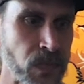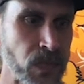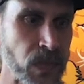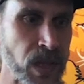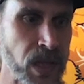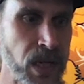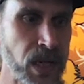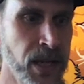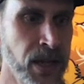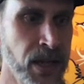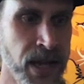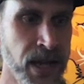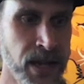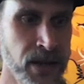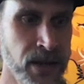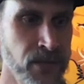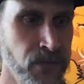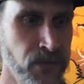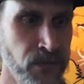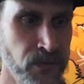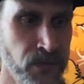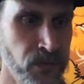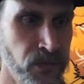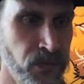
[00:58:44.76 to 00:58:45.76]
And
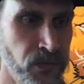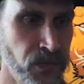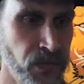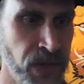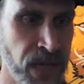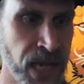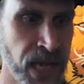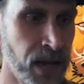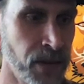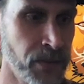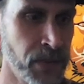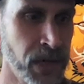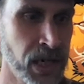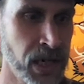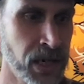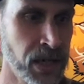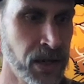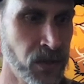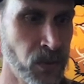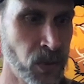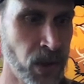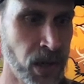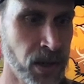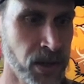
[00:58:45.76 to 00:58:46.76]
then, yeah, I
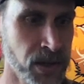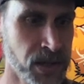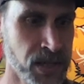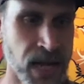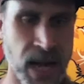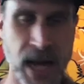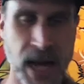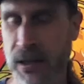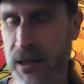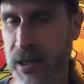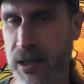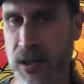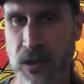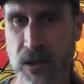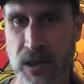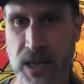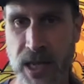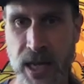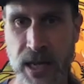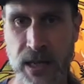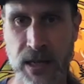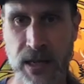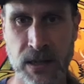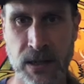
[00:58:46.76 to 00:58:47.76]
mean, where it's not legal
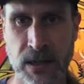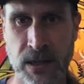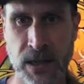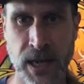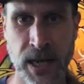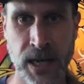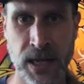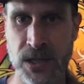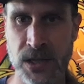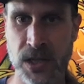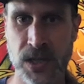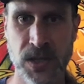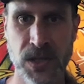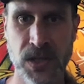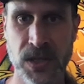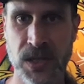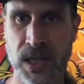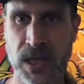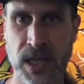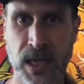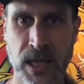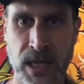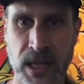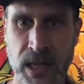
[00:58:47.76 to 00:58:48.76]
yet, yeah, just
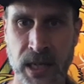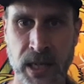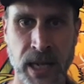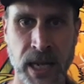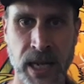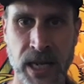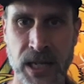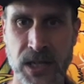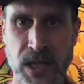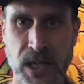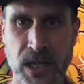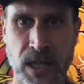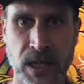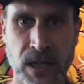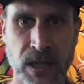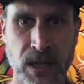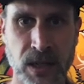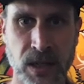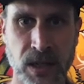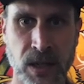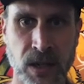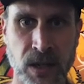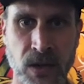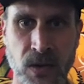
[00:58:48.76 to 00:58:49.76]
engaging,
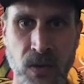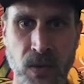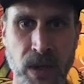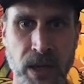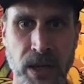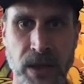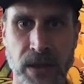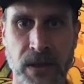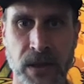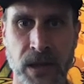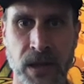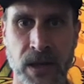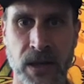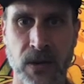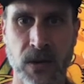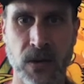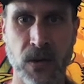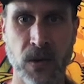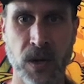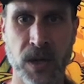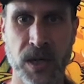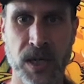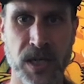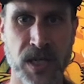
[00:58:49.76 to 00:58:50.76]
you know, with
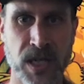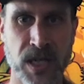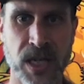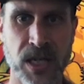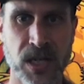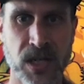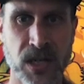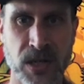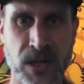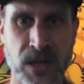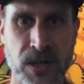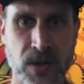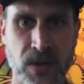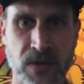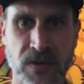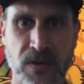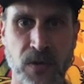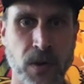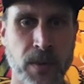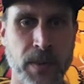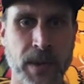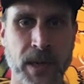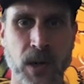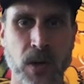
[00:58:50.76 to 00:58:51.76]
organizations or
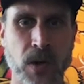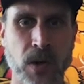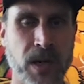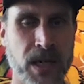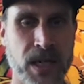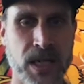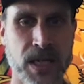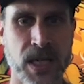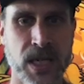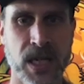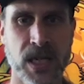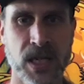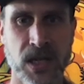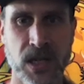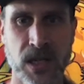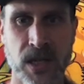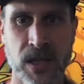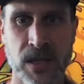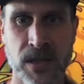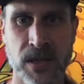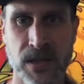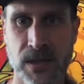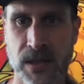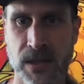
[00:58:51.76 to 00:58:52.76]
forming
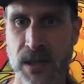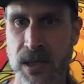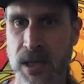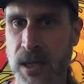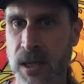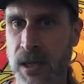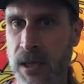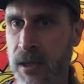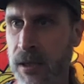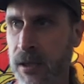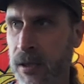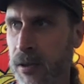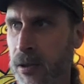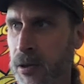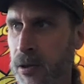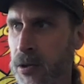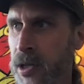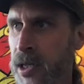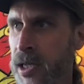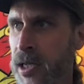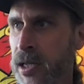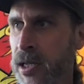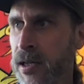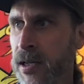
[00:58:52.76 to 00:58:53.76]
organizations,
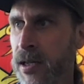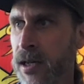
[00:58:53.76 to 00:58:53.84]
learning